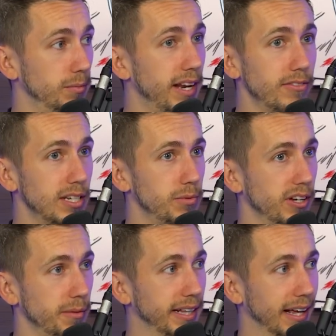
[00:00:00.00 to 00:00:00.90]
we never said we were
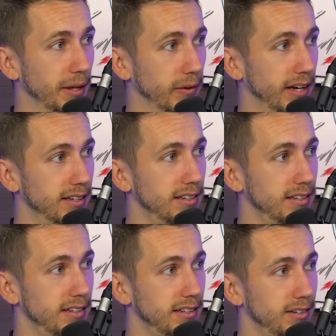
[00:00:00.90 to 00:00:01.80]
going to be there. By the way. Oh
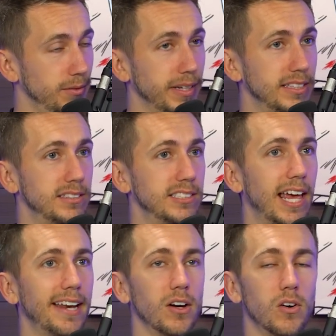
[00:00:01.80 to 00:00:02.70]
wow. We
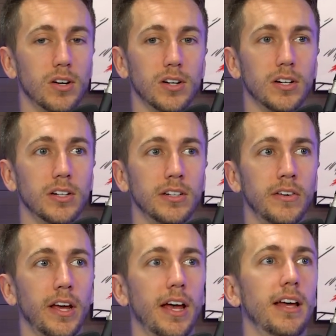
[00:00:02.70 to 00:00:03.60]
said
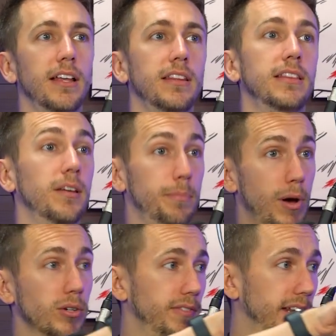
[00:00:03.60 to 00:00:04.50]
on the
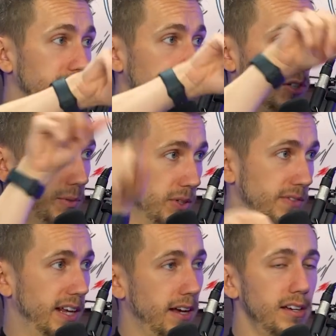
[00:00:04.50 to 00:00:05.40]
box video, the mystery box
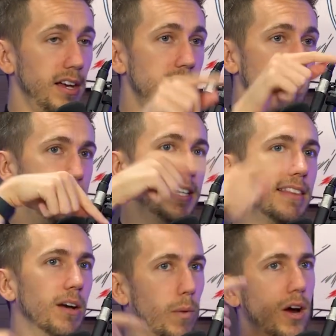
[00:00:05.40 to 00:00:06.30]
video, we
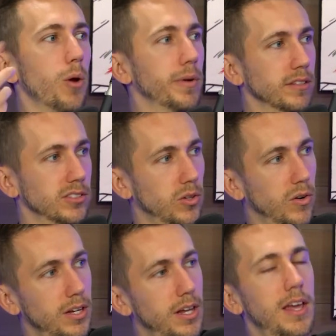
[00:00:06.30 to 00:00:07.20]
said that we're opening the
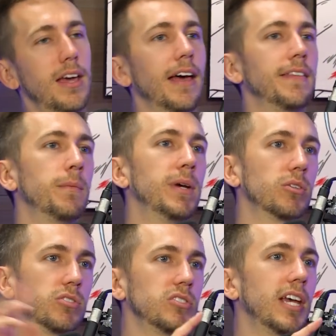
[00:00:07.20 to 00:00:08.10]
store. Okay. And then we
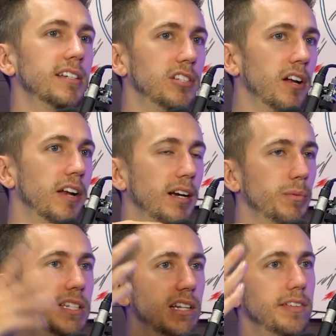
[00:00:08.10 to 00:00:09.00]
also said, you know, like
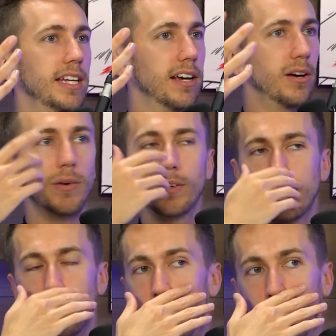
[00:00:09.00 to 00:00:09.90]
we did a video
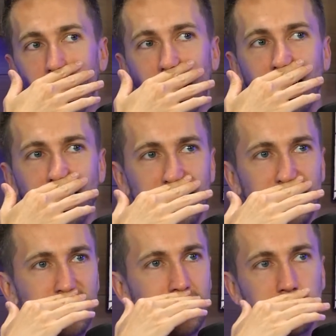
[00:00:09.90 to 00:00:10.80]
uh, so
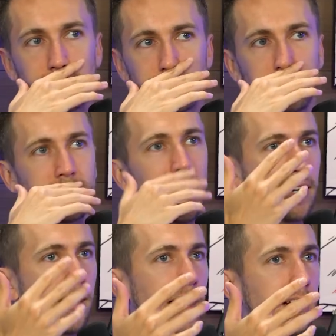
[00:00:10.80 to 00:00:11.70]
someone might go
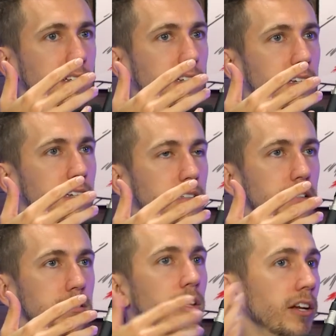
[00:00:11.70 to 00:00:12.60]
saying like,
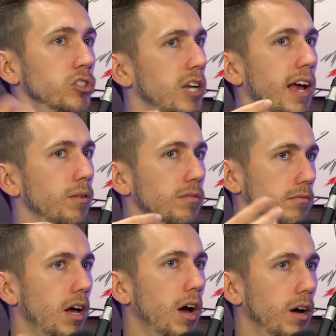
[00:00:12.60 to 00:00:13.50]
no, just like,
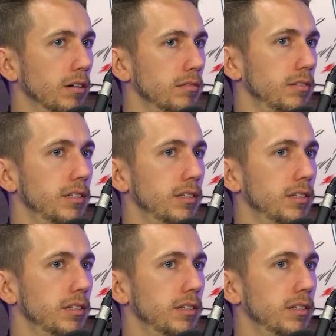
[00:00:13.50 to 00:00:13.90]
oh,